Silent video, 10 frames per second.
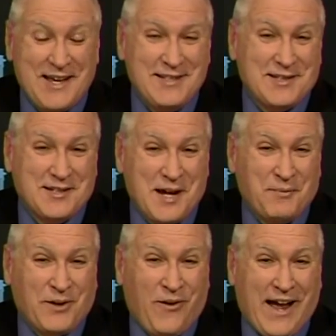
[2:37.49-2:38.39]
He's a
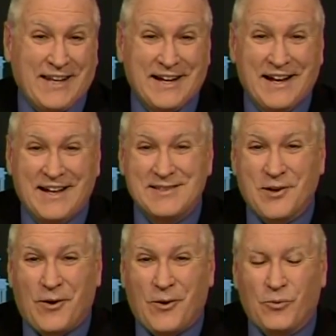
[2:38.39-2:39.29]
Democrat.
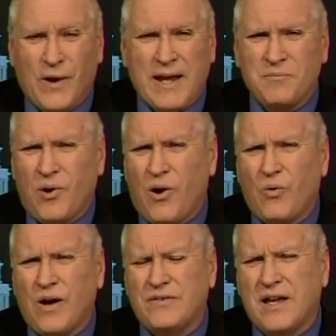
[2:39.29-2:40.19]
So Rand
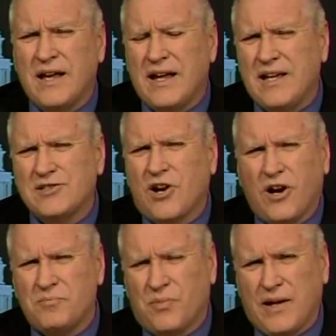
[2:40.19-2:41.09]
Paul, it's
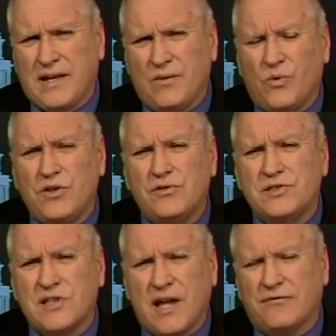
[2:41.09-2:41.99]
heartbreaking when
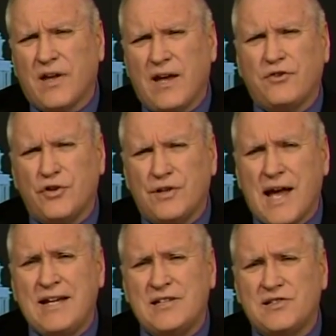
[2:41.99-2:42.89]
if a
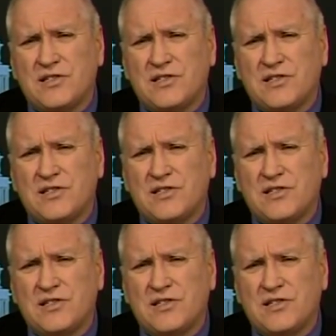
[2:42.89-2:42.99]
United